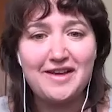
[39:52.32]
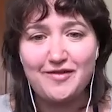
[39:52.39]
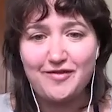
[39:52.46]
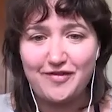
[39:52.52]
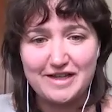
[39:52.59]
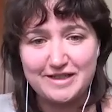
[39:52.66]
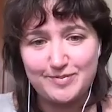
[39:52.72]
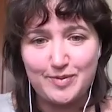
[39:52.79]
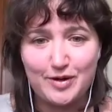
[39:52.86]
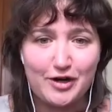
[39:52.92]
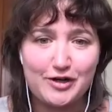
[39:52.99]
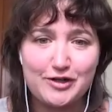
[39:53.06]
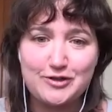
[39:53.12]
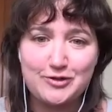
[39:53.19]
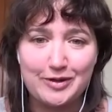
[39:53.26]
Facebook,
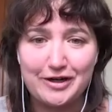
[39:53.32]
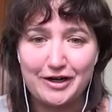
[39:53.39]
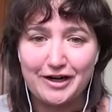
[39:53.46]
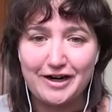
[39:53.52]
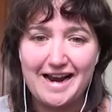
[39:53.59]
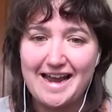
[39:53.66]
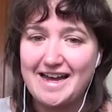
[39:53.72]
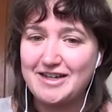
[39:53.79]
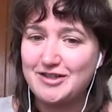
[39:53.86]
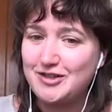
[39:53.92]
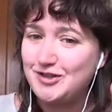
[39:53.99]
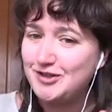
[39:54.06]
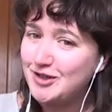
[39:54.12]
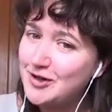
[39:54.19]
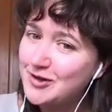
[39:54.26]
Twitter, and
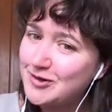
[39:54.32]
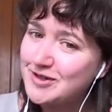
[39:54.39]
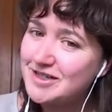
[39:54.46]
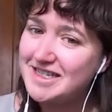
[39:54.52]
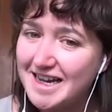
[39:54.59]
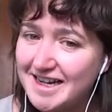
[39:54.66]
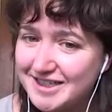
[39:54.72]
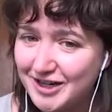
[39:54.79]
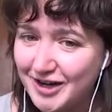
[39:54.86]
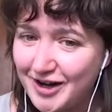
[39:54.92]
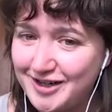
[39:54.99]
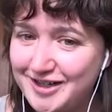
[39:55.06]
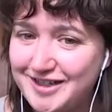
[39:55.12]
soon TikTok.